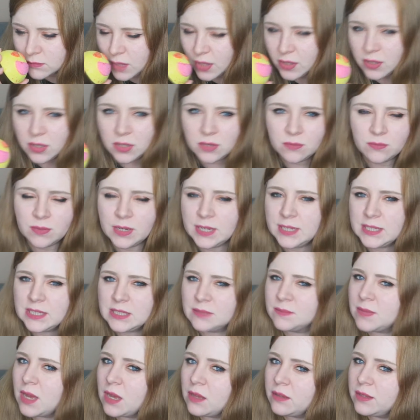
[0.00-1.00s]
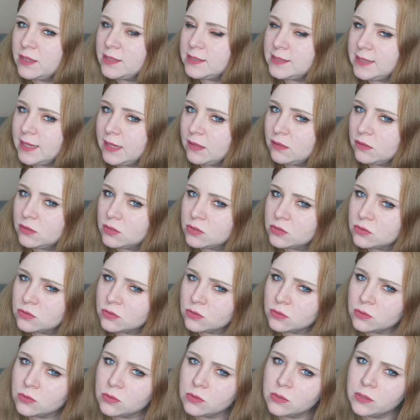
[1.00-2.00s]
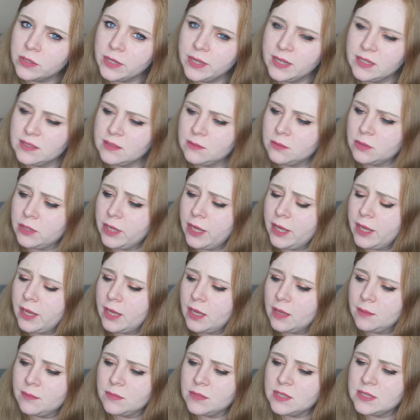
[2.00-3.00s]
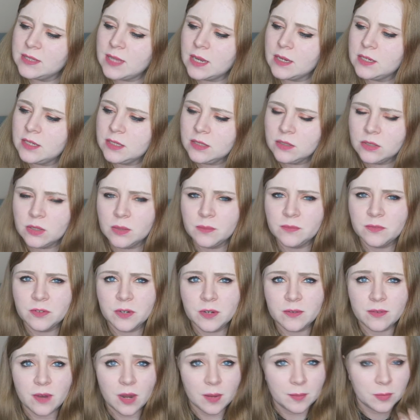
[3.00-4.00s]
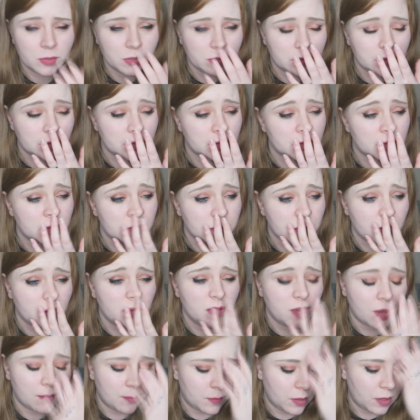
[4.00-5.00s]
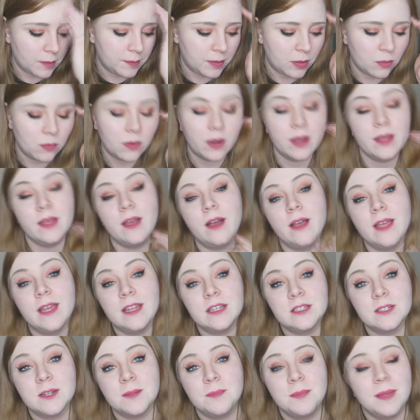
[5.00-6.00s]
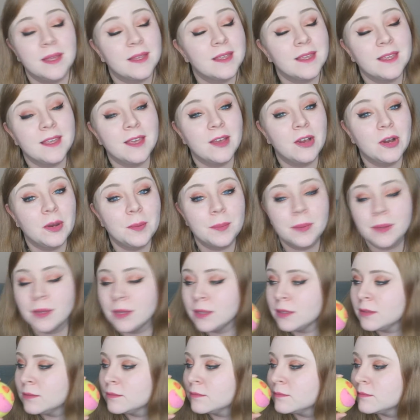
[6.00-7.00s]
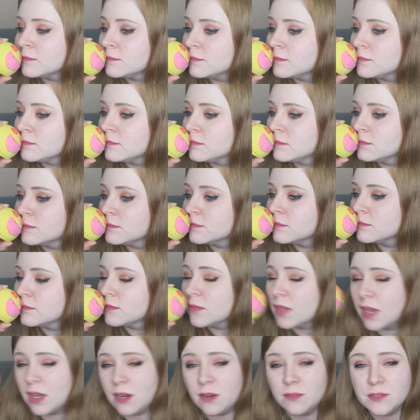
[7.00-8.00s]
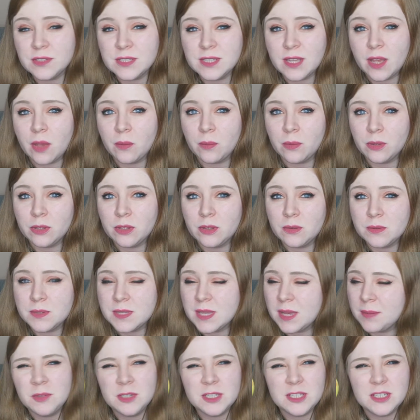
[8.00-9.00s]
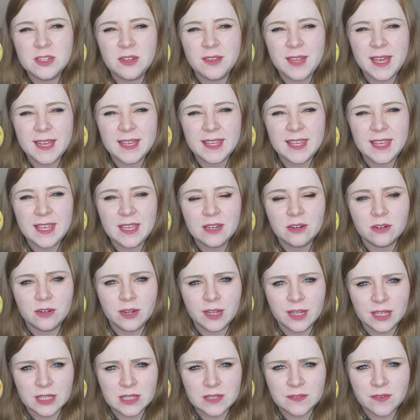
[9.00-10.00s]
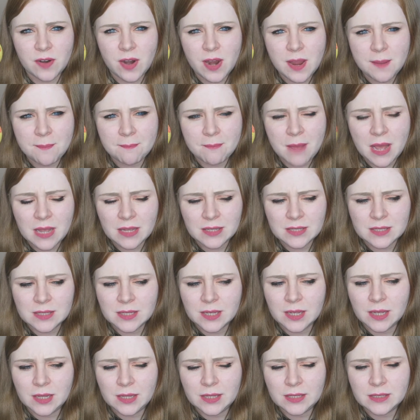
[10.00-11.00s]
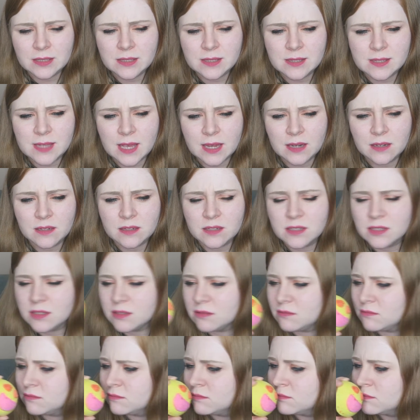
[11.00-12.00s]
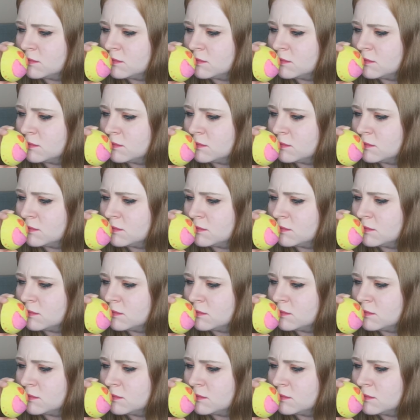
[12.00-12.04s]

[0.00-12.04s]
I couldn't really smell this in the store. The scent didn't come through very much, so that might be why I ended up picking it up. And obviously I will use it. I'm just not that keen on it. It's a very masculine scent.